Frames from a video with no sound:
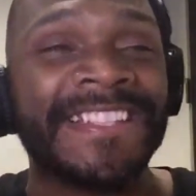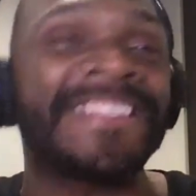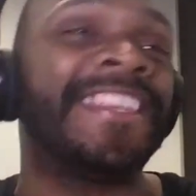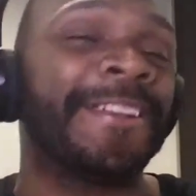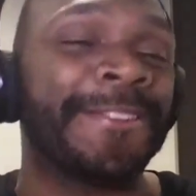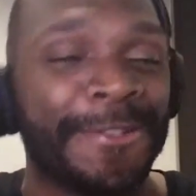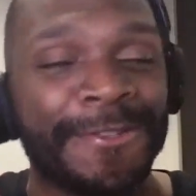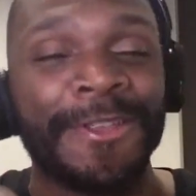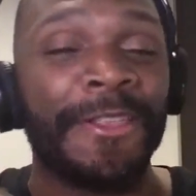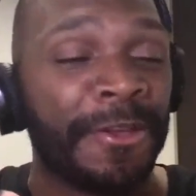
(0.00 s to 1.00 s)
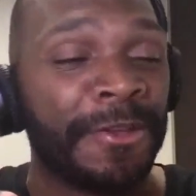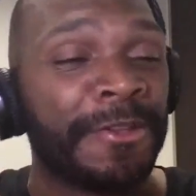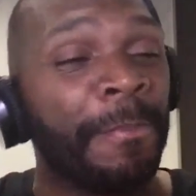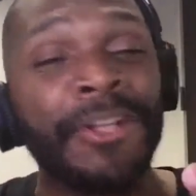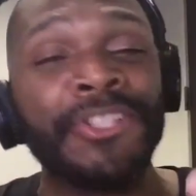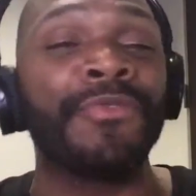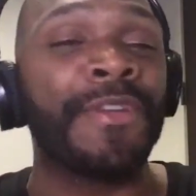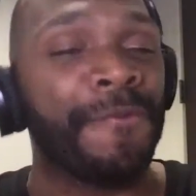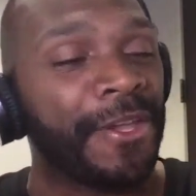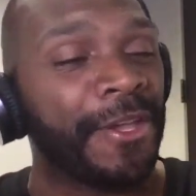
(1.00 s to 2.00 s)
6. There's a bunch of
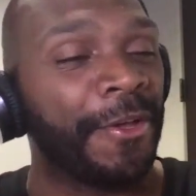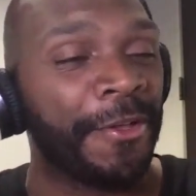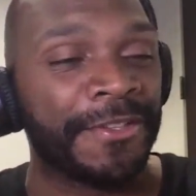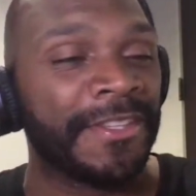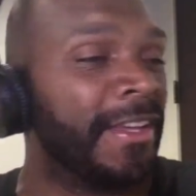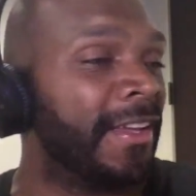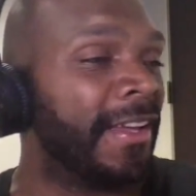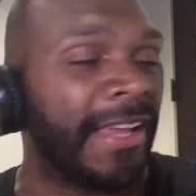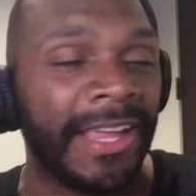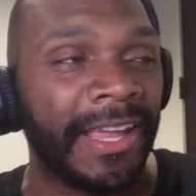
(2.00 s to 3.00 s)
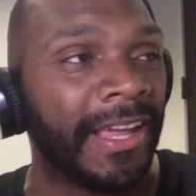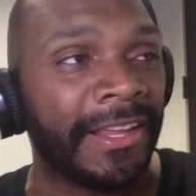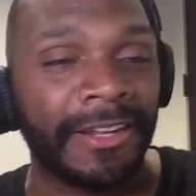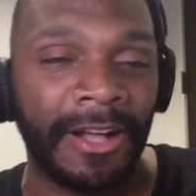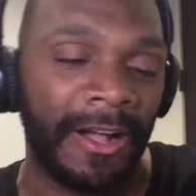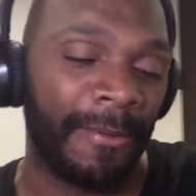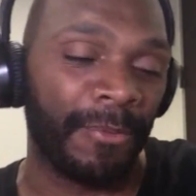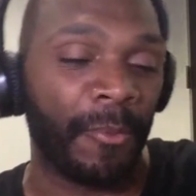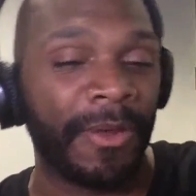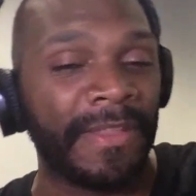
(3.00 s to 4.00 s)
reveals, and the
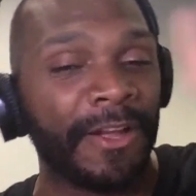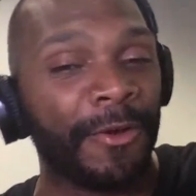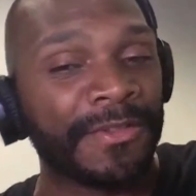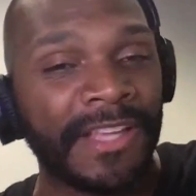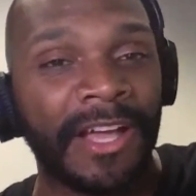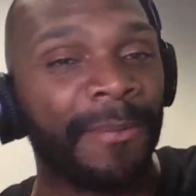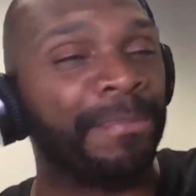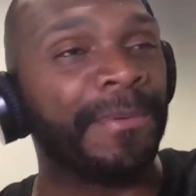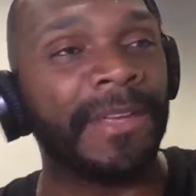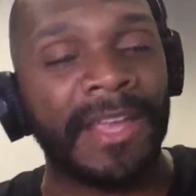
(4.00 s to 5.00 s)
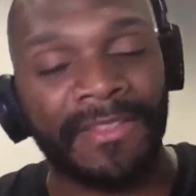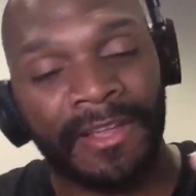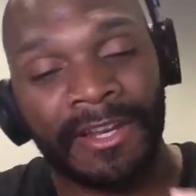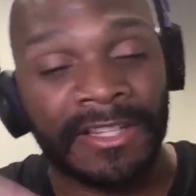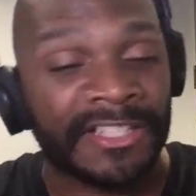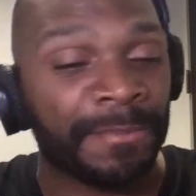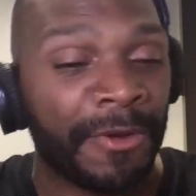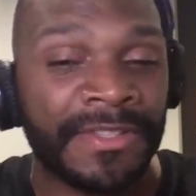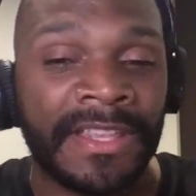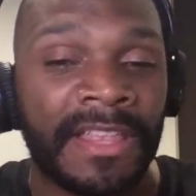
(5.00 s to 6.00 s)
one that goes up and it
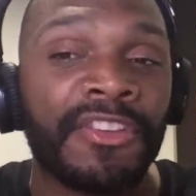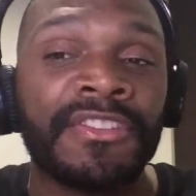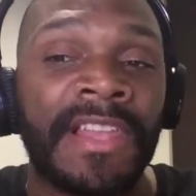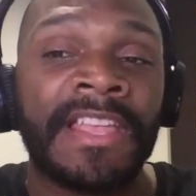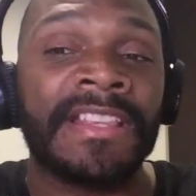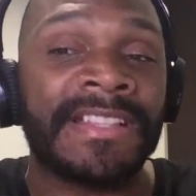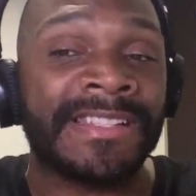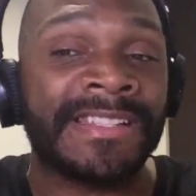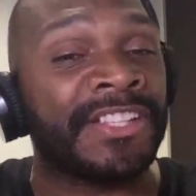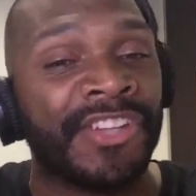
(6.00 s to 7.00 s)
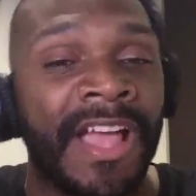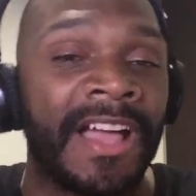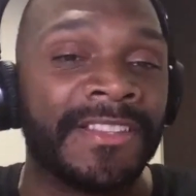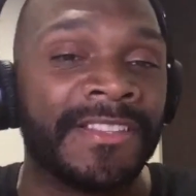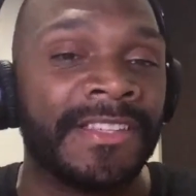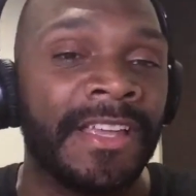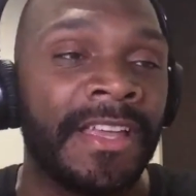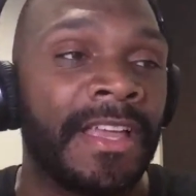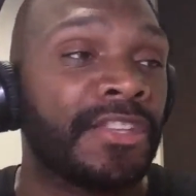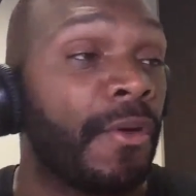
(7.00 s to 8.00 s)
exposes. There's like 6 shots.
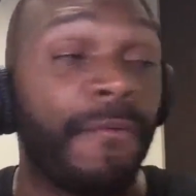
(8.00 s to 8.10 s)
So if